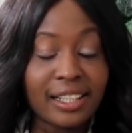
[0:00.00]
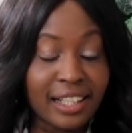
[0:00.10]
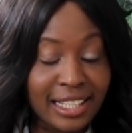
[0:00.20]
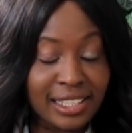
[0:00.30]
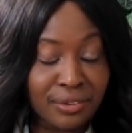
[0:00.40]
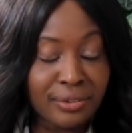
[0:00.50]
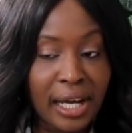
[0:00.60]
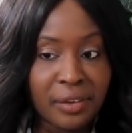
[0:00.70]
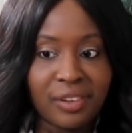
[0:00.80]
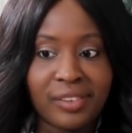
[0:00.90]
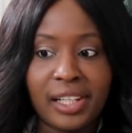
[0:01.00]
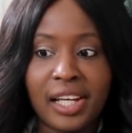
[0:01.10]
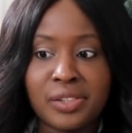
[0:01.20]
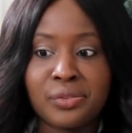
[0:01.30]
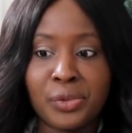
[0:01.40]
and as I've found over the
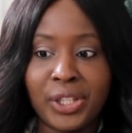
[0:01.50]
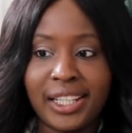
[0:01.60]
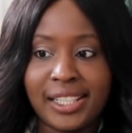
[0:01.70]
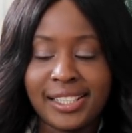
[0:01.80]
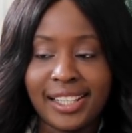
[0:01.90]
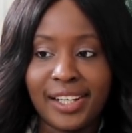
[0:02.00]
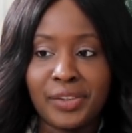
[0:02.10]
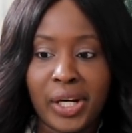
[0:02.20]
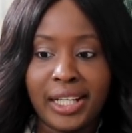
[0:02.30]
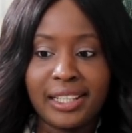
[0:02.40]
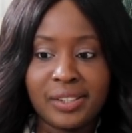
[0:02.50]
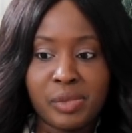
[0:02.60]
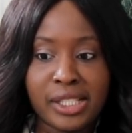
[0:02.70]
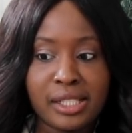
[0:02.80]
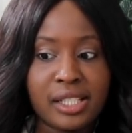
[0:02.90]
last 4 years running this
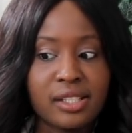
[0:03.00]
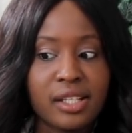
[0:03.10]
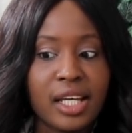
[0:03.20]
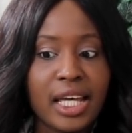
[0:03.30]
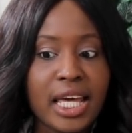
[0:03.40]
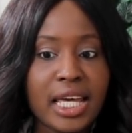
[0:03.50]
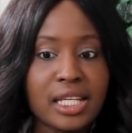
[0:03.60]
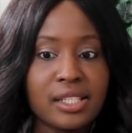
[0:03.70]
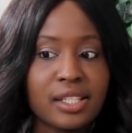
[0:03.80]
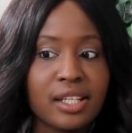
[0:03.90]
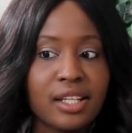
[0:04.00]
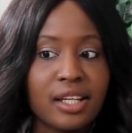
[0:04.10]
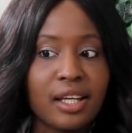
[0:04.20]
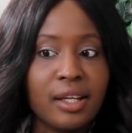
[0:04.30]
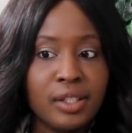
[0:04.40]
business, is
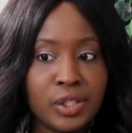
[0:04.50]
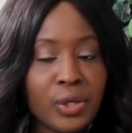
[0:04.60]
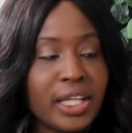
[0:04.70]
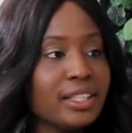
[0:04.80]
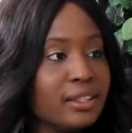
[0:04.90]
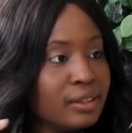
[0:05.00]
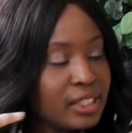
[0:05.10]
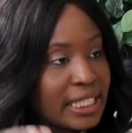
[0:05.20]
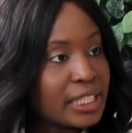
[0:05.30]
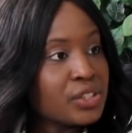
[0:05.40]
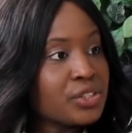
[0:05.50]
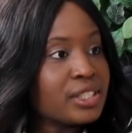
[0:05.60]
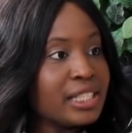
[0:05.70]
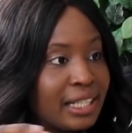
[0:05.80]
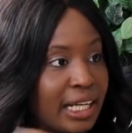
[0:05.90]
doing deals
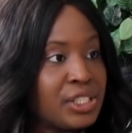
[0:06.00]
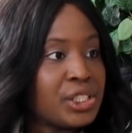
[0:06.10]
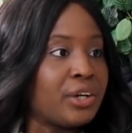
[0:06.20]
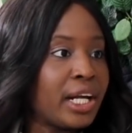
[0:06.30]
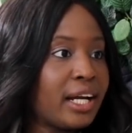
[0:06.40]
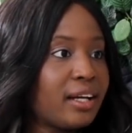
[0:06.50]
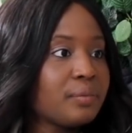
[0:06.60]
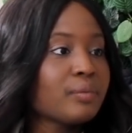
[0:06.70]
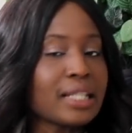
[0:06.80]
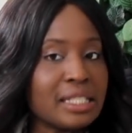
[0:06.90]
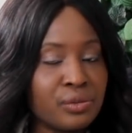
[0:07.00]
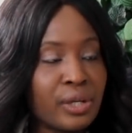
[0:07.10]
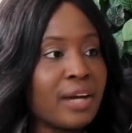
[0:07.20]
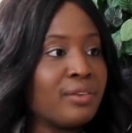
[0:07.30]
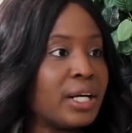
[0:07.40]
in Nigeria is
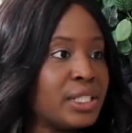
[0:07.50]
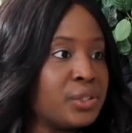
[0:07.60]
very, very